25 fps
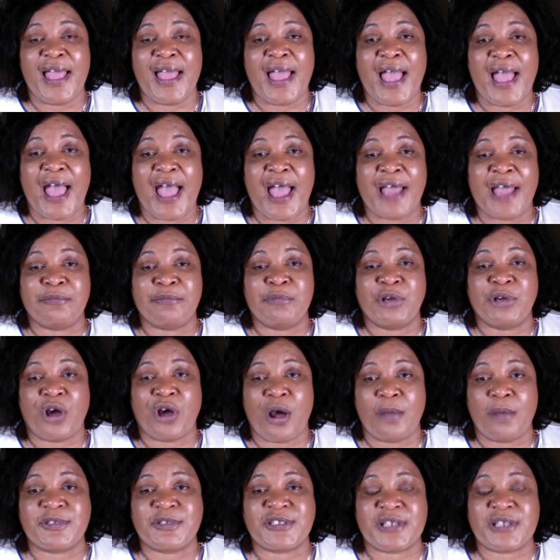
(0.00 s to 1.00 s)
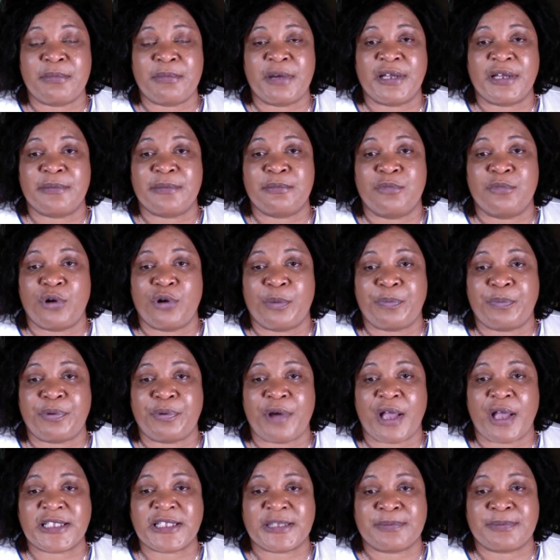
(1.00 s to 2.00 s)
and become somebody more
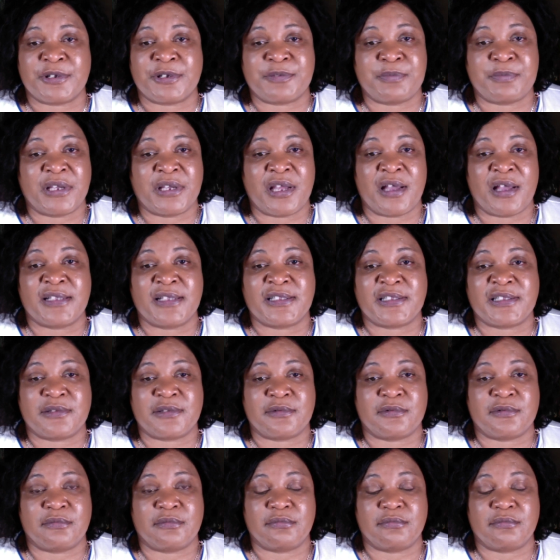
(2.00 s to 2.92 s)
prosperous because